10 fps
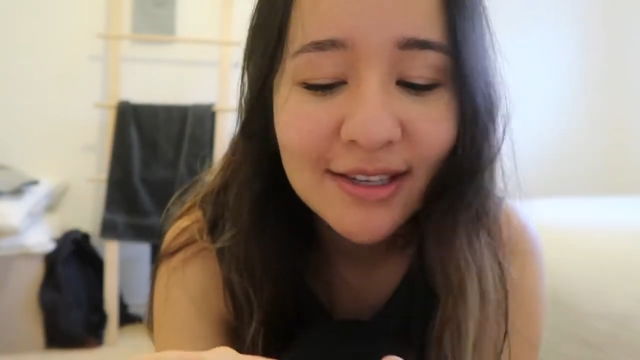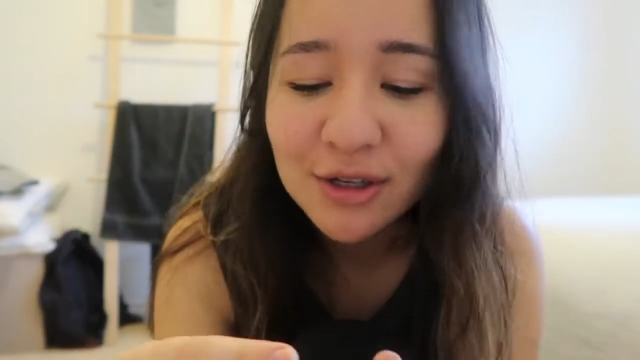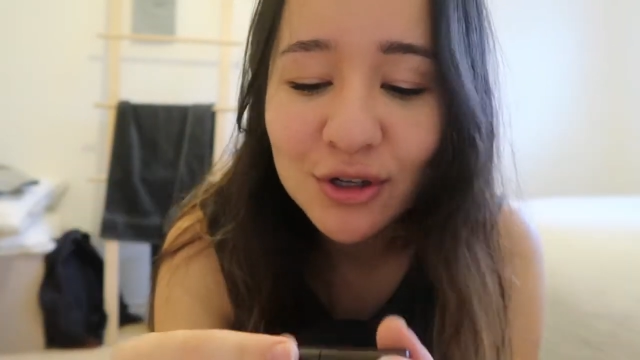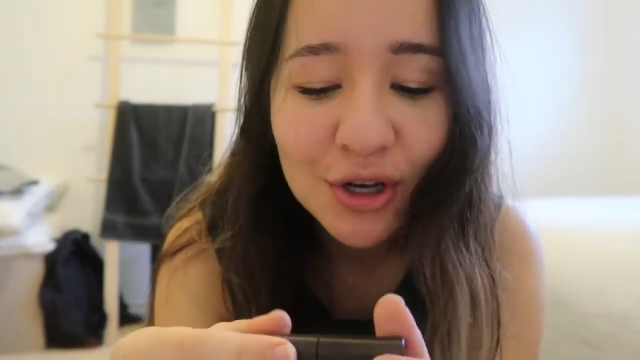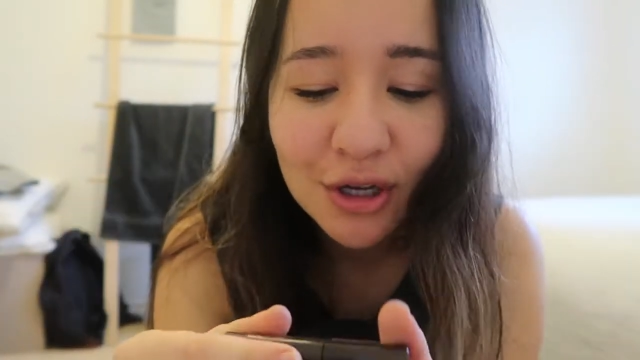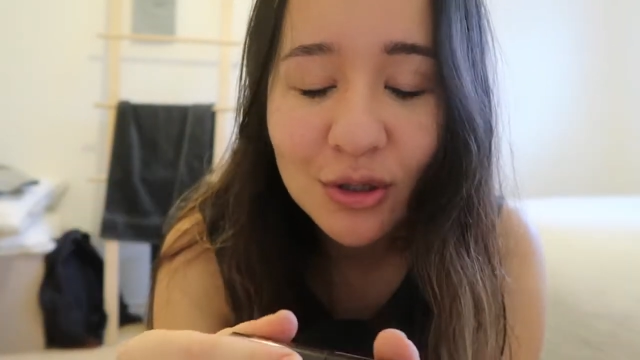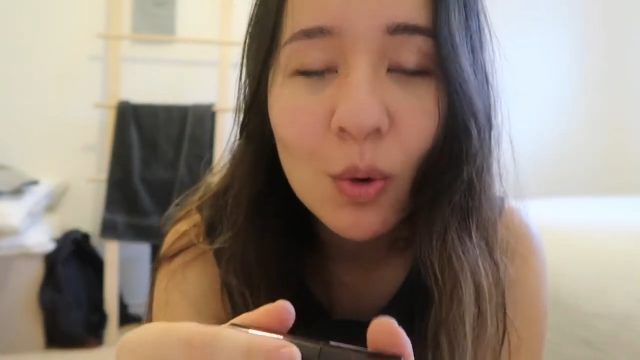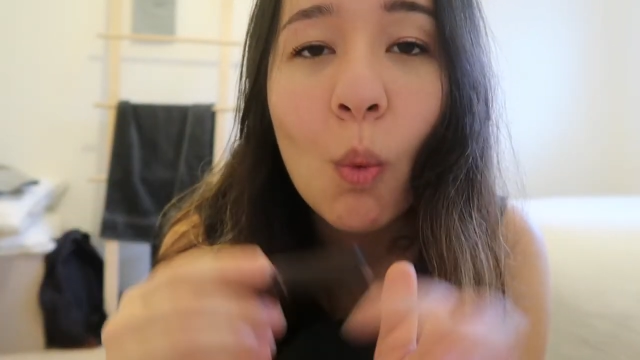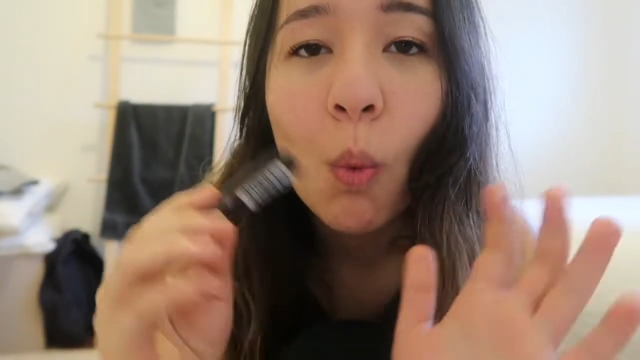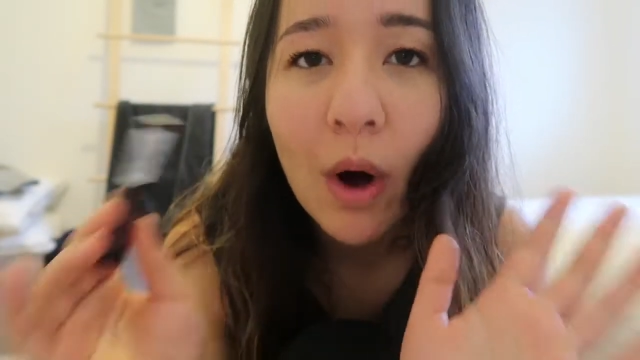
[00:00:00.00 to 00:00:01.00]
It's just
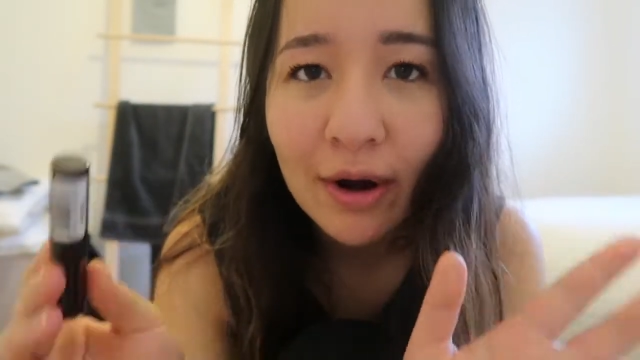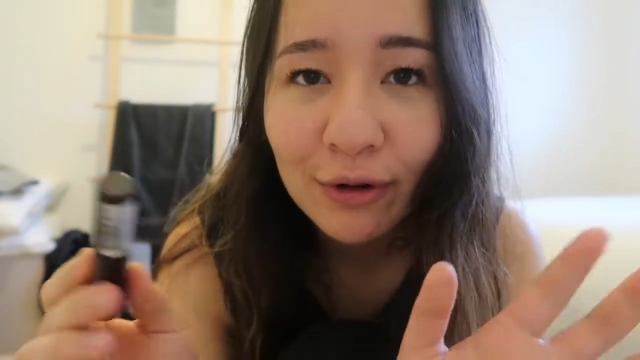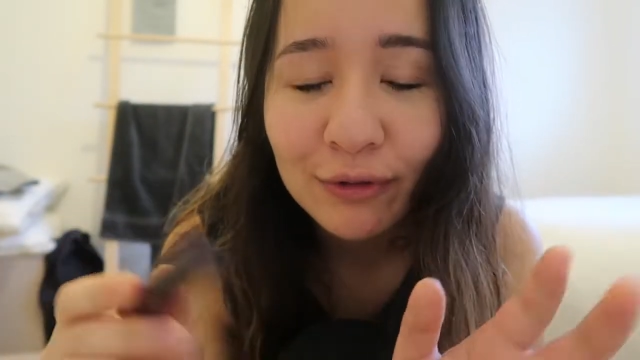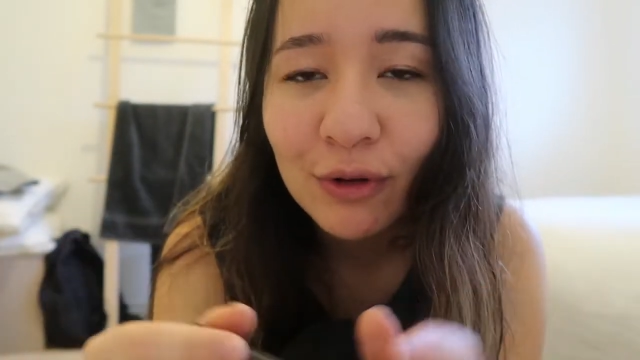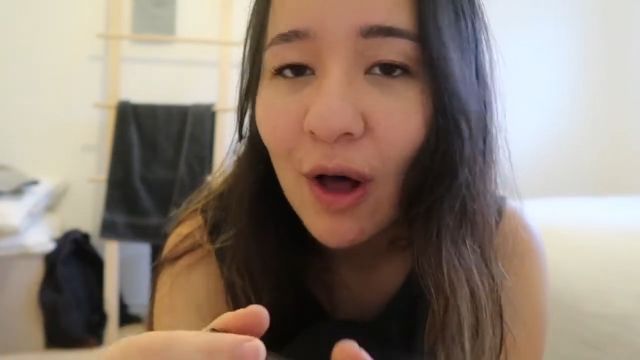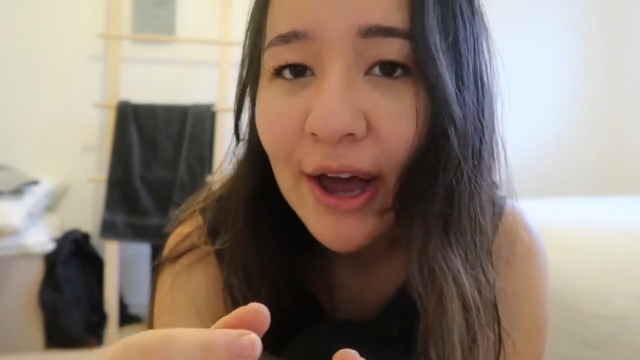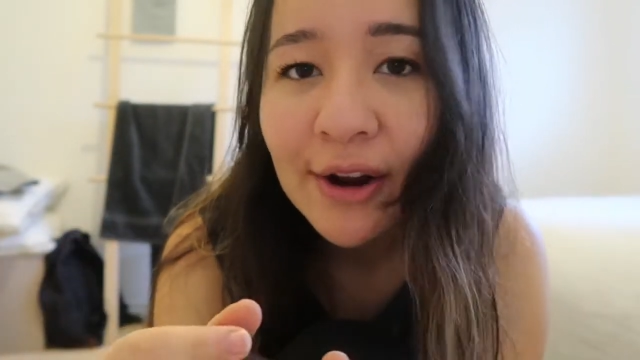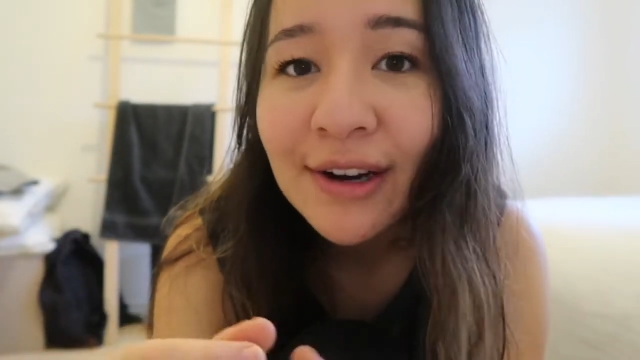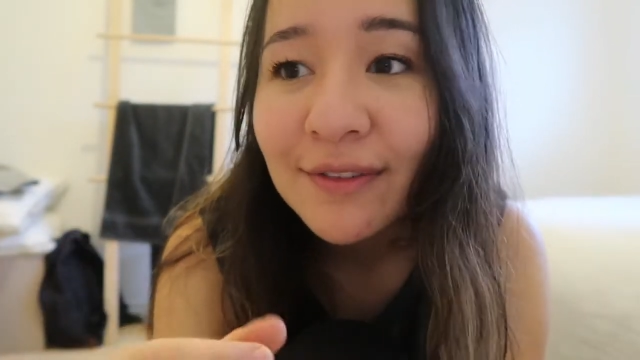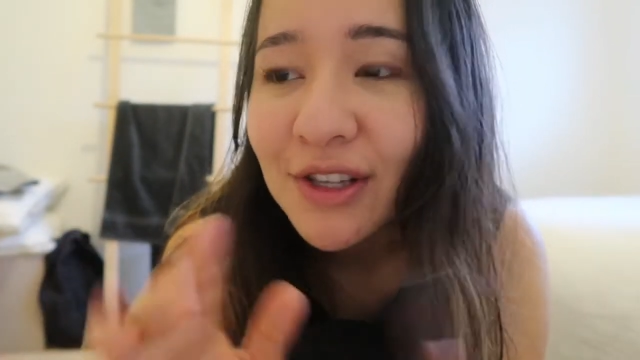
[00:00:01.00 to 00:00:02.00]
wonderful. I
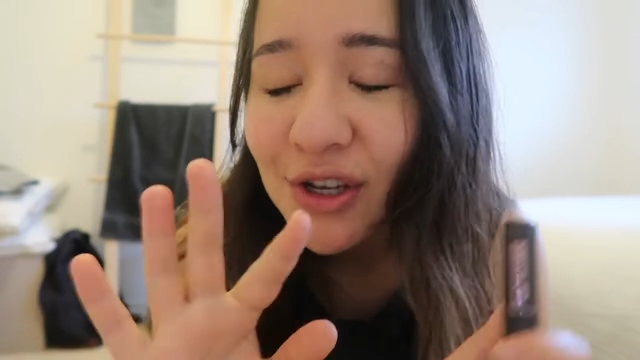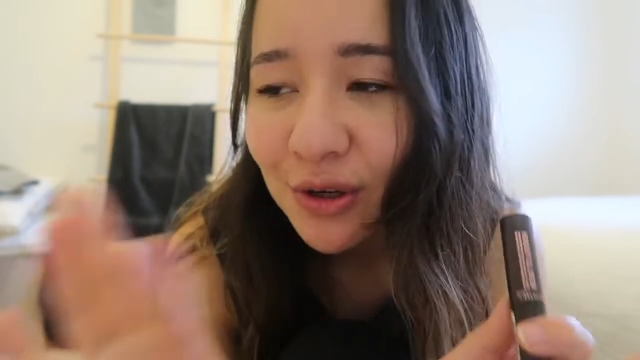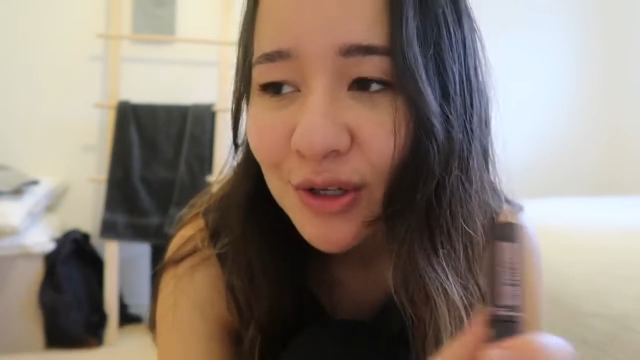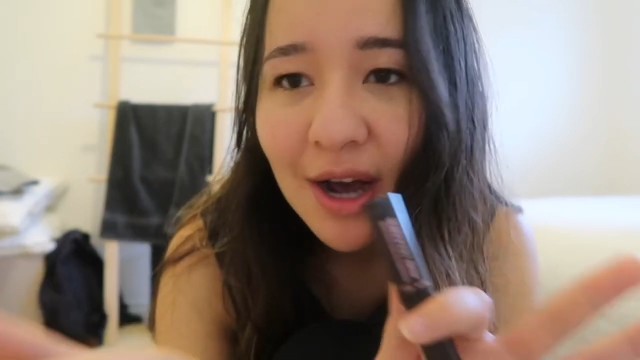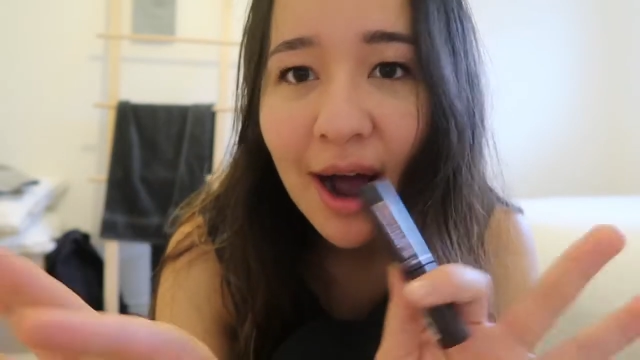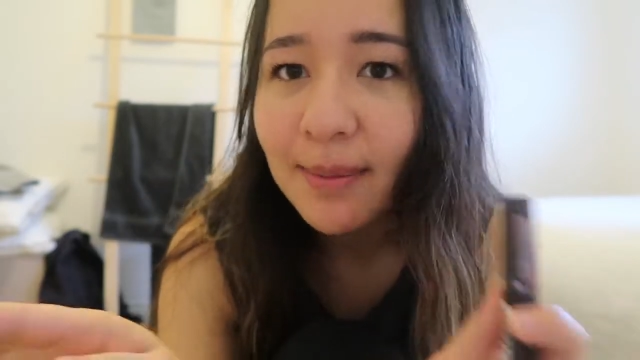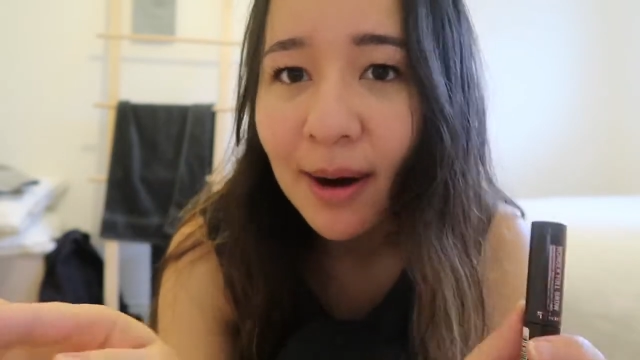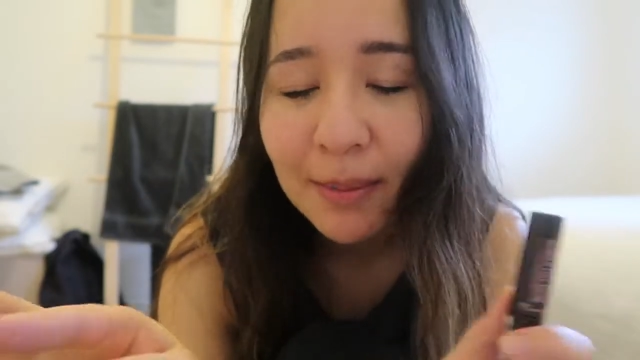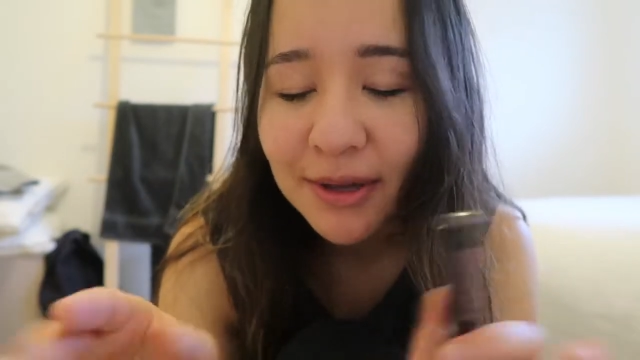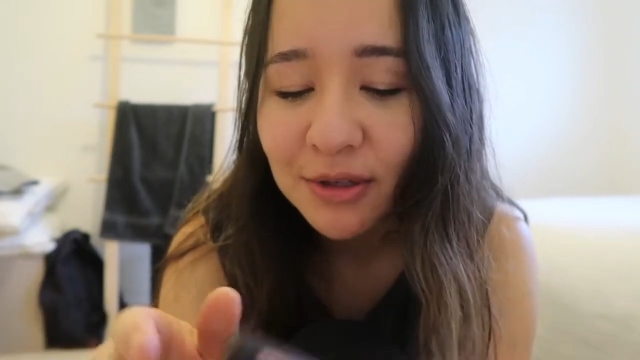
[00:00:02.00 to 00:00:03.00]
don't even use
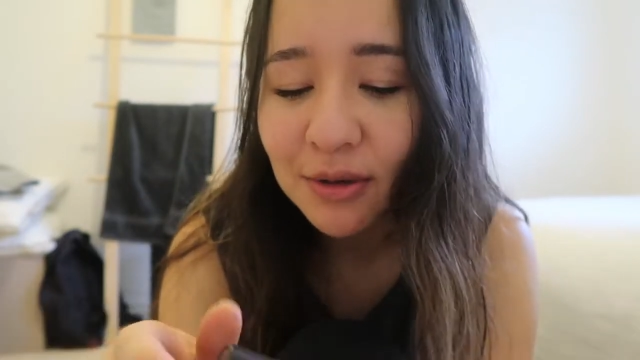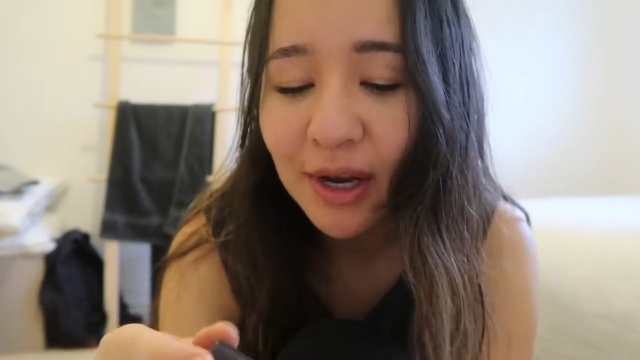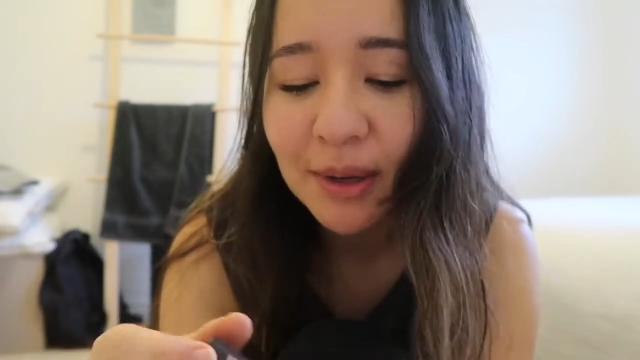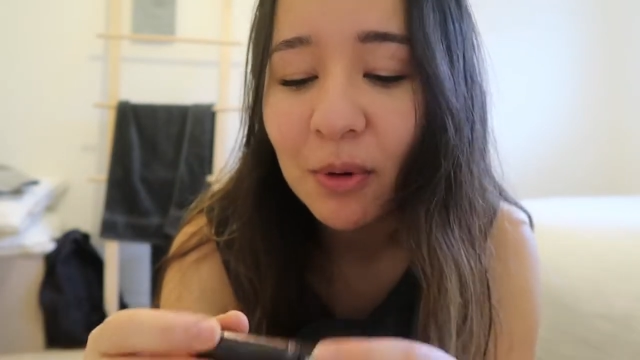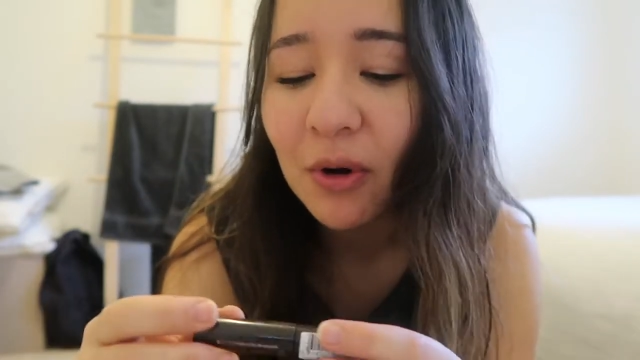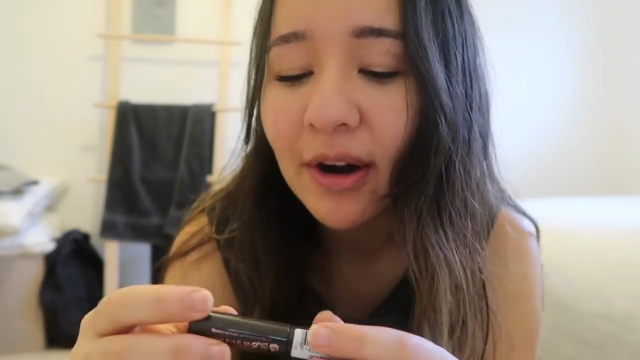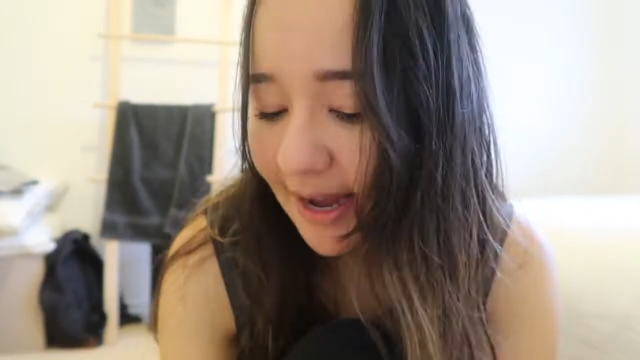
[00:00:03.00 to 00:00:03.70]
eyebrow pencil anymore,